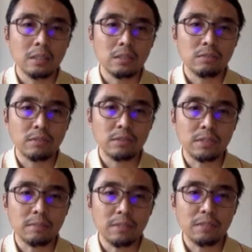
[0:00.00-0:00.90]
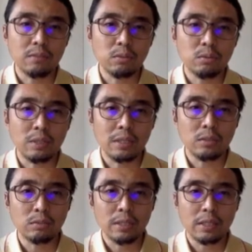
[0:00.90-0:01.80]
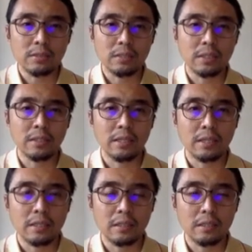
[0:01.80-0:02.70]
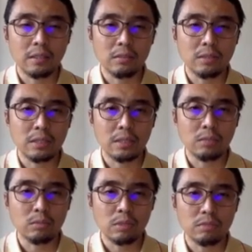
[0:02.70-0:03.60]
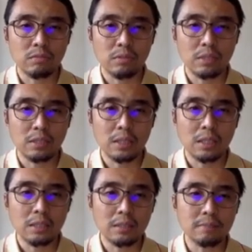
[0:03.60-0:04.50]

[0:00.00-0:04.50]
So for example, if you want to illustrate that your circuit works for this case,